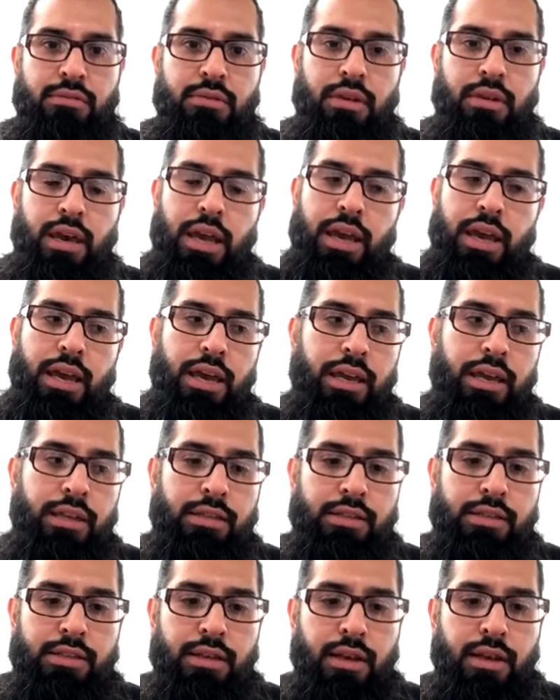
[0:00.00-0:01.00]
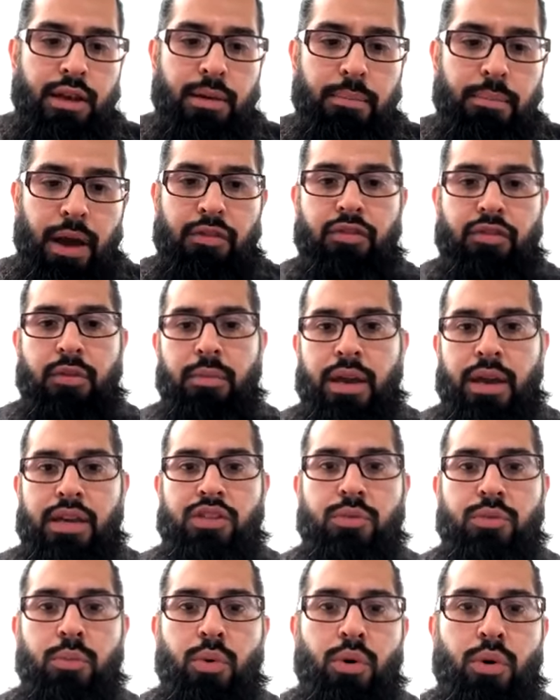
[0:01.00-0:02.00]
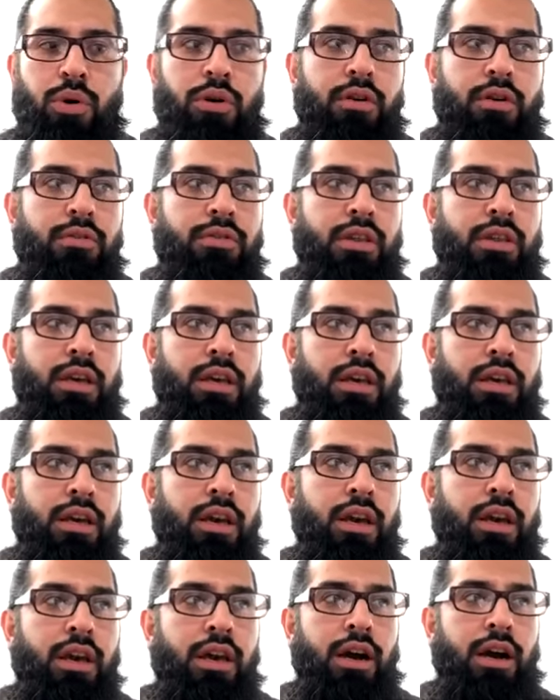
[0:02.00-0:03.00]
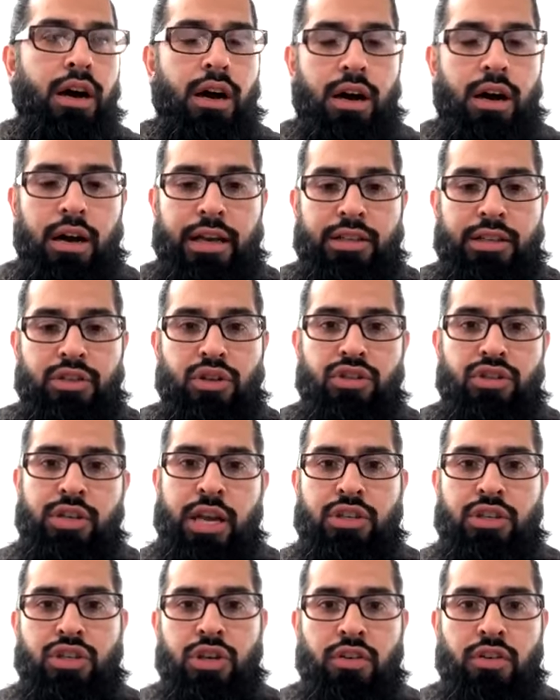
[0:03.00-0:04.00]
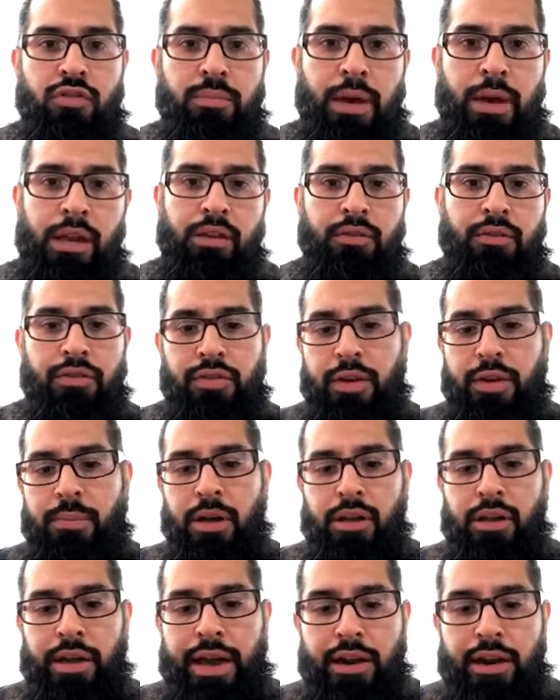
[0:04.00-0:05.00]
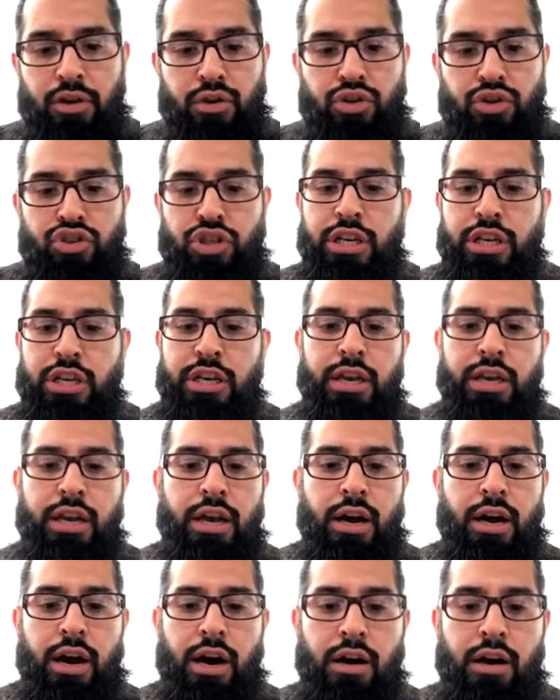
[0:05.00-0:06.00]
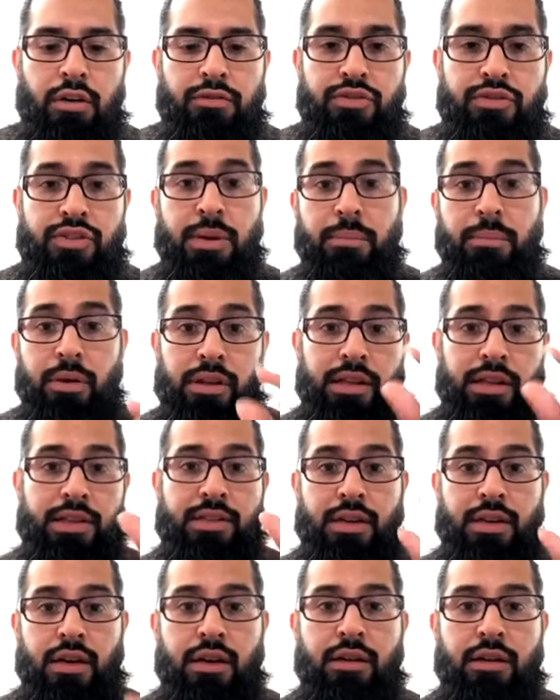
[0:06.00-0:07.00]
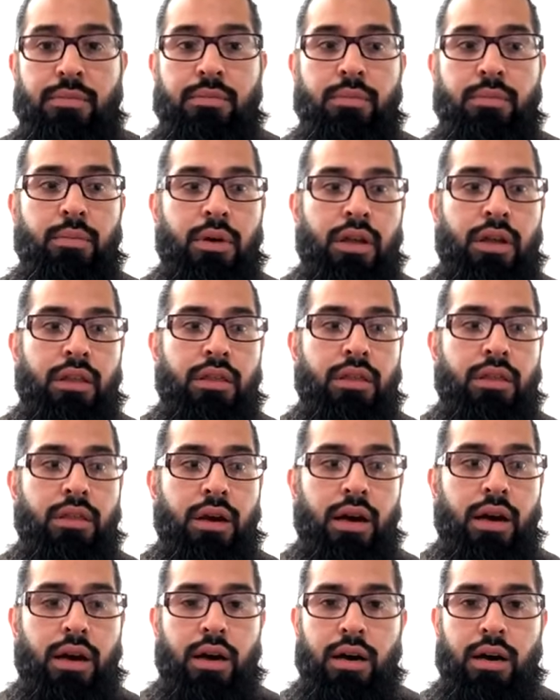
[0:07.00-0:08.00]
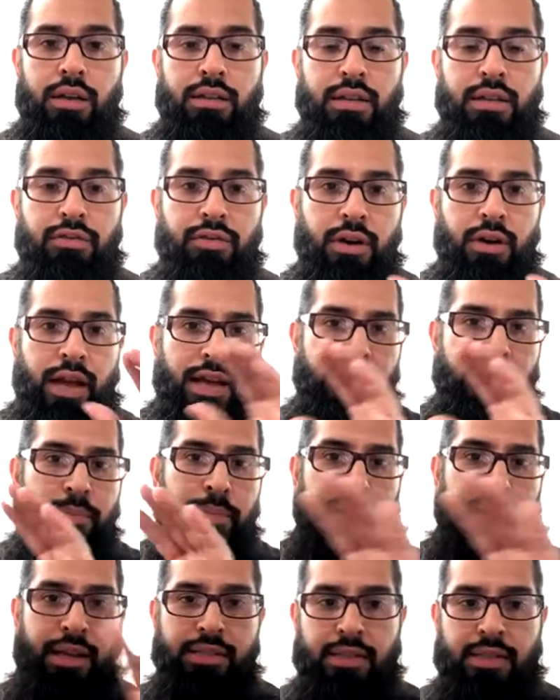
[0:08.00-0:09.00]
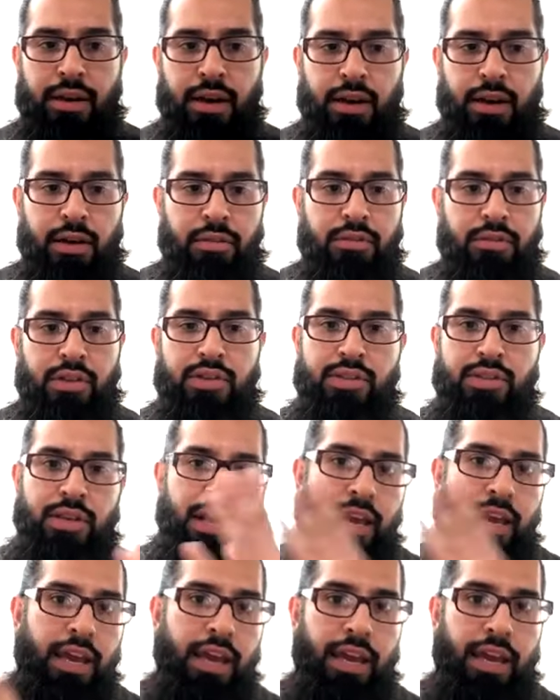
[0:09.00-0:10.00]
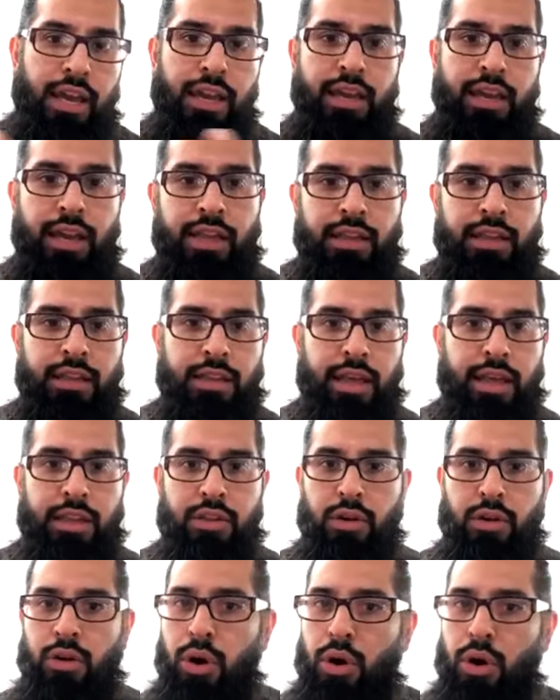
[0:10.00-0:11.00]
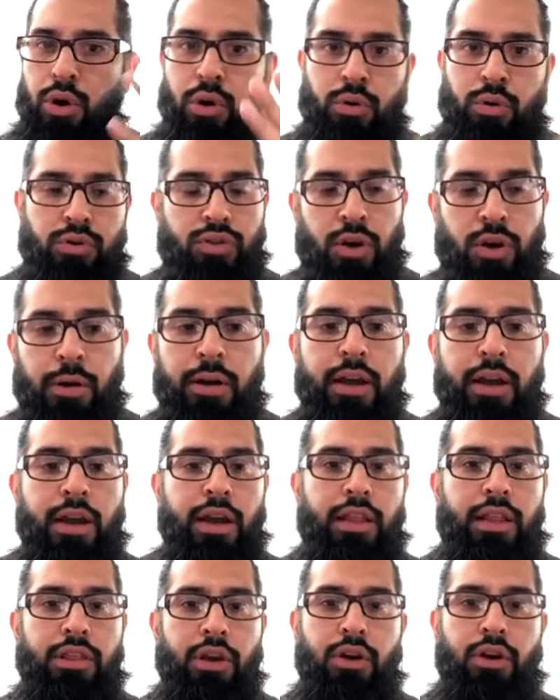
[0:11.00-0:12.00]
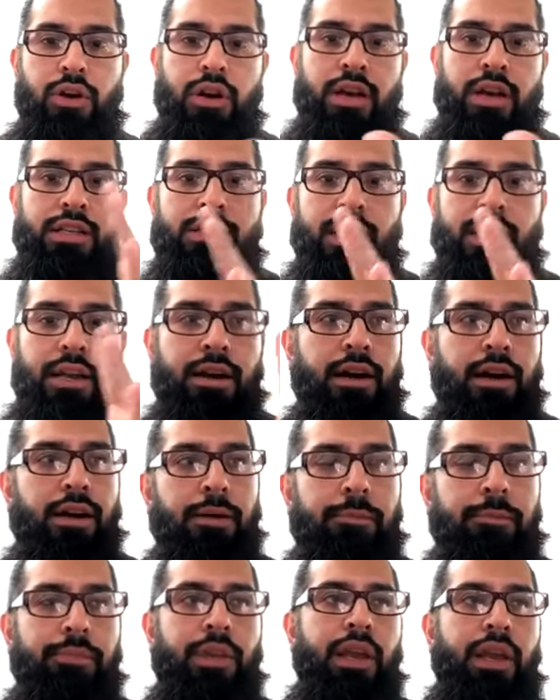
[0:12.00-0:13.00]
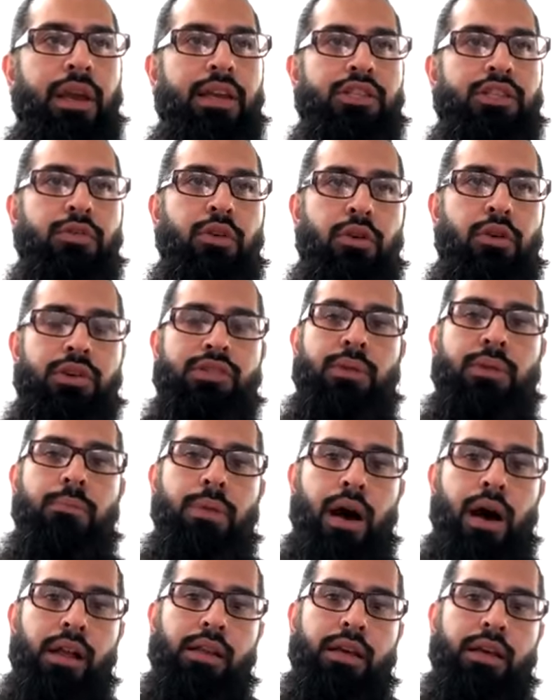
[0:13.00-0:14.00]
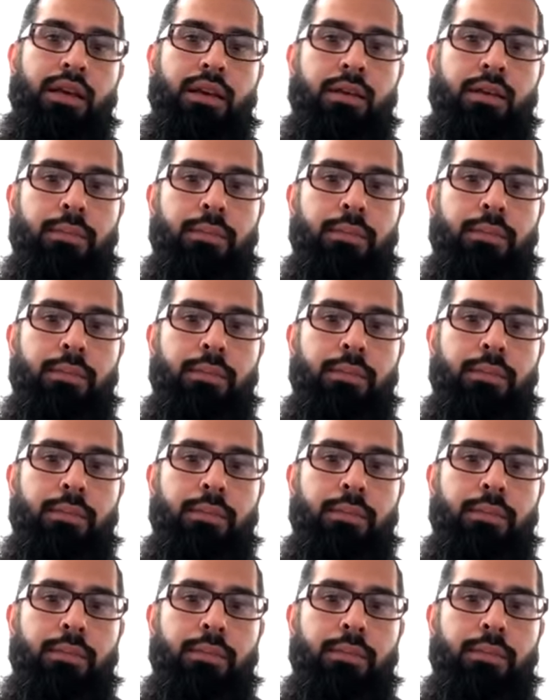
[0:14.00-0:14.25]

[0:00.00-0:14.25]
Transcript: And Baphomet is more of the uh, intersection of male and female energy, of symbolism with uh, different aspects of the snake and, and the goat. So there, it's like a it's a very symbolic